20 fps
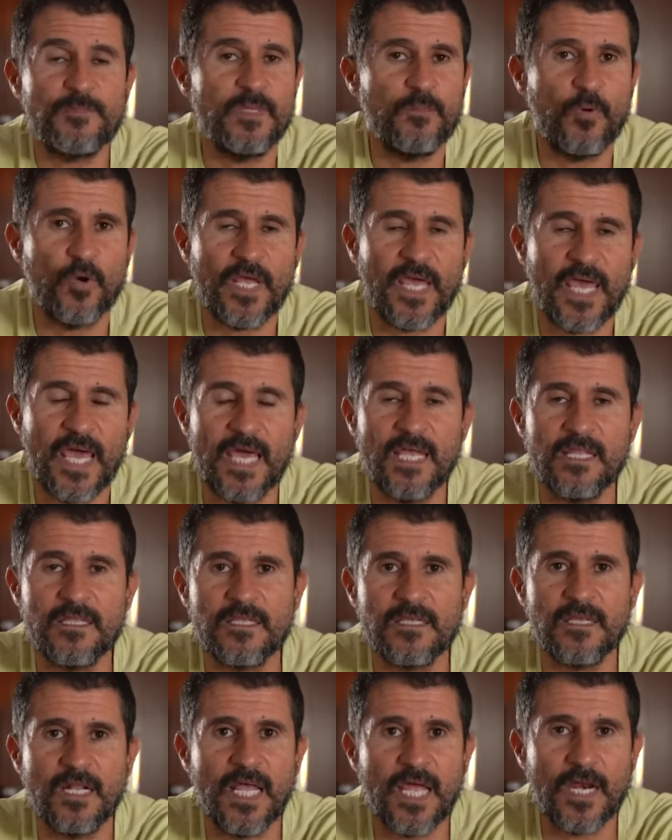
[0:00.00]
people
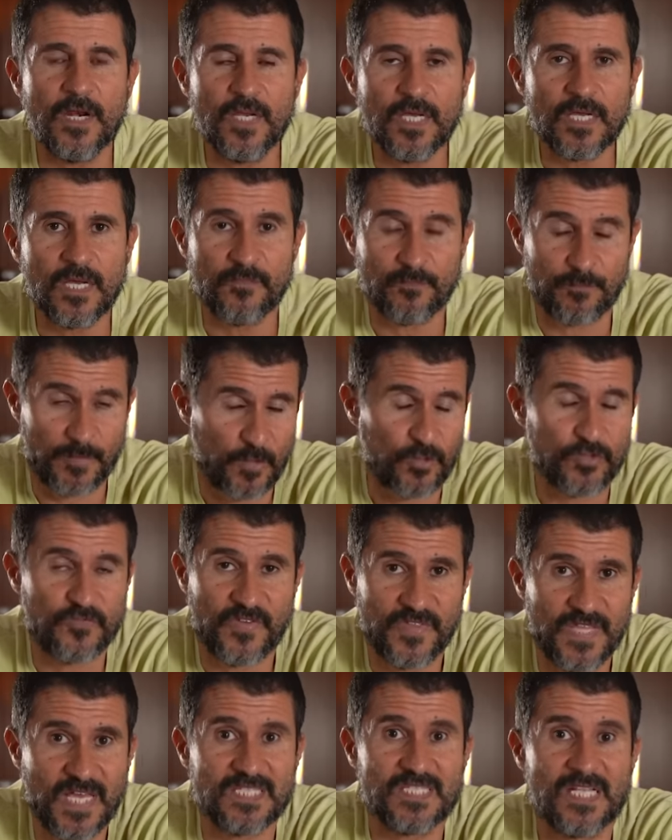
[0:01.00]
hate learning, and because
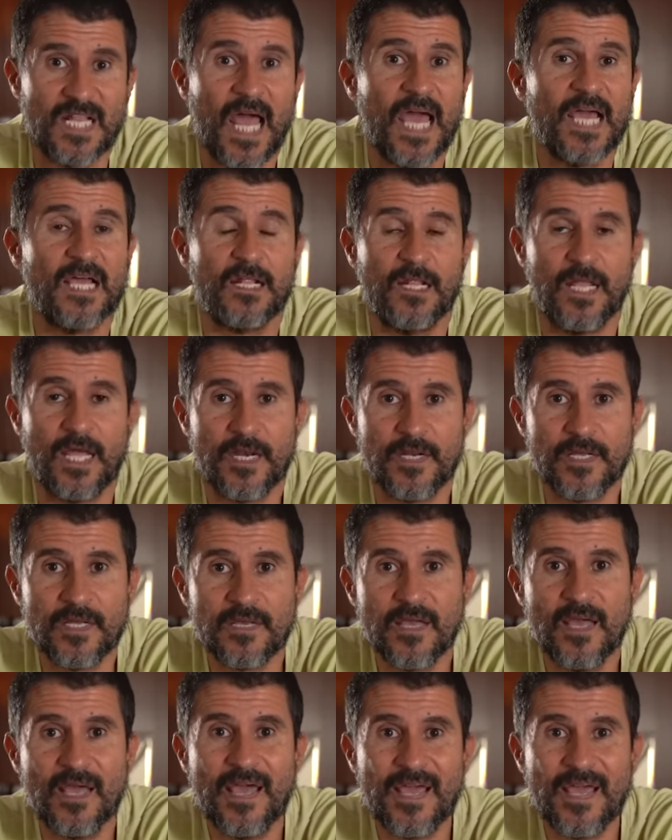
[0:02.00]
Fidias like learning,